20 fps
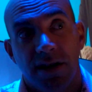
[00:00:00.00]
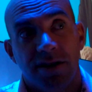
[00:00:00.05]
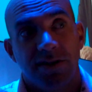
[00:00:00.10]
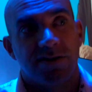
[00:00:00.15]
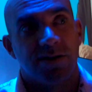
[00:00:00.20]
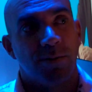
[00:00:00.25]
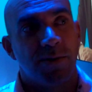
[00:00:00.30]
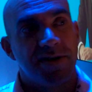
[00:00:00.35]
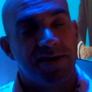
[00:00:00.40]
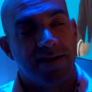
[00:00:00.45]

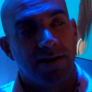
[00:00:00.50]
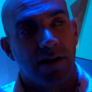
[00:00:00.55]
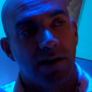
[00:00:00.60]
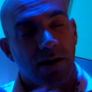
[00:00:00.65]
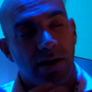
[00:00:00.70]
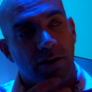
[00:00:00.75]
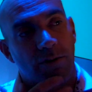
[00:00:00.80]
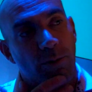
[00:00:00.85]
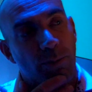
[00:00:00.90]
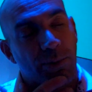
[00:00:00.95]
So we see a
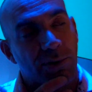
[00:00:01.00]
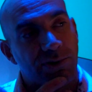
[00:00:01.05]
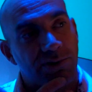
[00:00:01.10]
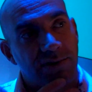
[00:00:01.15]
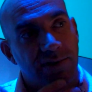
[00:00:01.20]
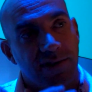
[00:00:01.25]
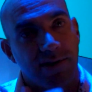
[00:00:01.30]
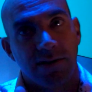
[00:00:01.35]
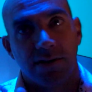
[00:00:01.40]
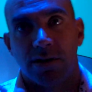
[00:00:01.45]
lot of
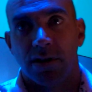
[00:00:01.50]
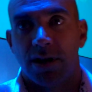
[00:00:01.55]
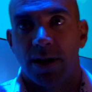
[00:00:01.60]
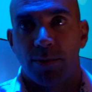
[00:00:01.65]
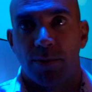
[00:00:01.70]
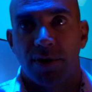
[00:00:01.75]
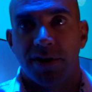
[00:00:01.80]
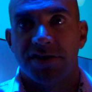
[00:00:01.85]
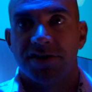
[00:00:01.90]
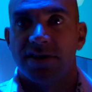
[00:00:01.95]
opportunity in
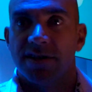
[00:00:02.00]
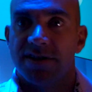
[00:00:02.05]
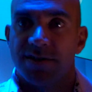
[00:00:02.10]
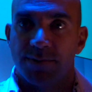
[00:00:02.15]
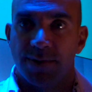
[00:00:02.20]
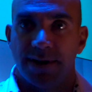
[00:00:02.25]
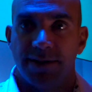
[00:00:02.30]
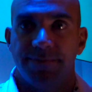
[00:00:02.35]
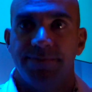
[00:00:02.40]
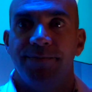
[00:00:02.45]
collaboration as
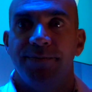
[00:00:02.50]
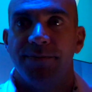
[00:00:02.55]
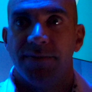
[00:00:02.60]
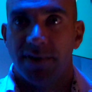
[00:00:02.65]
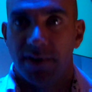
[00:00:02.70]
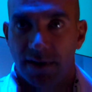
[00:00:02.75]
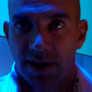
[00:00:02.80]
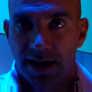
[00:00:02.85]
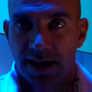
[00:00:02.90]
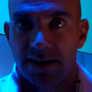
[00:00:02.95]
well.
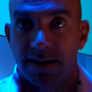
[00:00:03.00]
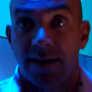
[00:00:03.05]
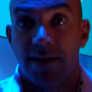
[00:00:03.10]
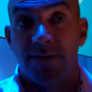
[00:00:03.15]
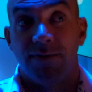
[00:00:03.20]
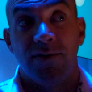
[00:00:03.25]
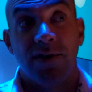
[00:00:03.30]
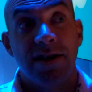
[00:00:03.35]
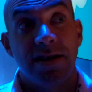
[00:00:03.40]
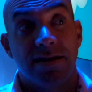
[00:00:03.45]
And
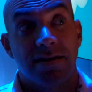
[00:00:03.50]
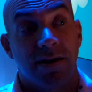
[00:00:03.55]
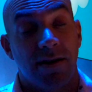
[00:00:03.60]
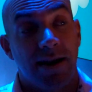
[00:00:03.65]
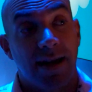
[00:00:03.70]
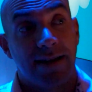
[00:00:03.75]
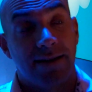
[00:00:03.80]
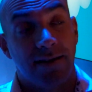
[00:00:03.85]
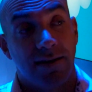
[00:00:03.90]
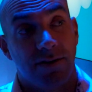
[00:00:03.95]
this
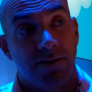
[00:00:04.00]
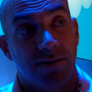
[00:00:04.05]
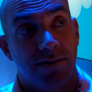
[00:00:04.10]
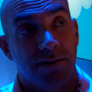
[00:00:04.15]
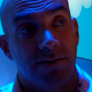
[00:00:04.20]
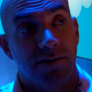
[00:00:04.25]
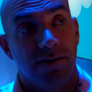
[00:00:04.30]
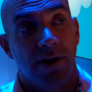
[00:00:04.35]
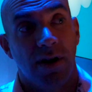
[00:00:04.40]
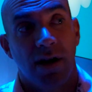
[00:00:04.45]
connected
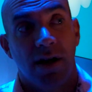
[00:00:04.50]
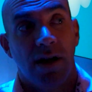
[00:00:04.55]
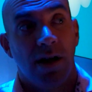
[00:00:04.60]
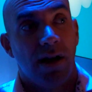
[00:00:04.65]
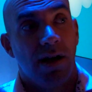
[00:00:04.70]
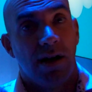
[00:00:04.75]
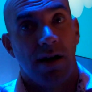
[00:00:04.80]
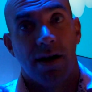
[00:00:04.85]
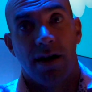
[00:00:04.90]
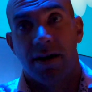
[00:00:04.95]
to
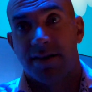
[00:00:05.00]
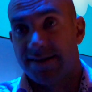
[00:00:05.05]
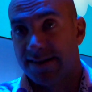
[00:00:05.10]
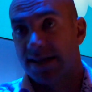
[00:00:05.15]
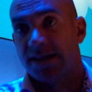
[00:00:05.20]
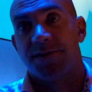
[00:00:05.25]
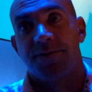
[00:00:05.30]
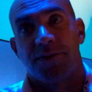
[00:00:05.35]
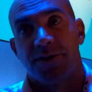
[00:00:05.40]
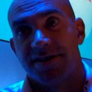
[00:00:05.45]

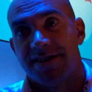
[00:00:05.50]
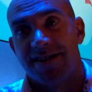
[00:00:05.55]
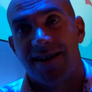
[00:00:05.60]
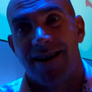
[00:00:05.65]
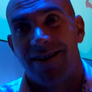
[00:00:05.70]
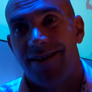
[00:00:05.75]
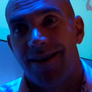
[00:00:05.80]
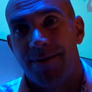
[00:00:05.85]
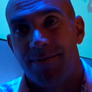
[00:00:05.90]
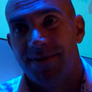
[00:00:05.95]
Salesforce
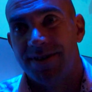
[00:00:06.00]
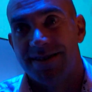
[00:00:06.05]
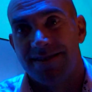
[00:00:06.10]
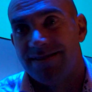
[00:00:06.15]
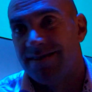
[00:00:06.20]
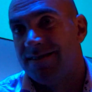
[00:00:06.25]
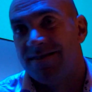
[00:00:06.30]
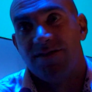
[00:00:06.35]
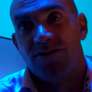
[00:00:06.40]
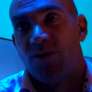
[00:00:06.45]
CRM
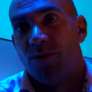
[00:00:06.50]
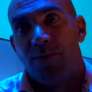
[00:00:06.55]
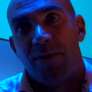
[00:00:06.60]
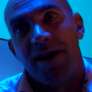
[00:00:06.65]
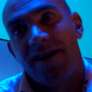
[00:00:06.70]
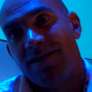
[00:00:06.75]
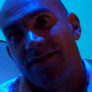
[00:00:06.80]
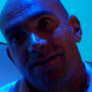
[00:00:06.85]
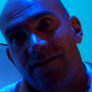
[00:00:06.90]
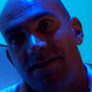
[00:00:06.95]
is a
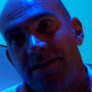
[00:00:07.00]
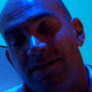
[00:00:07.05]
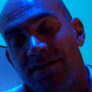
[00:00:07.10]
no-brainer.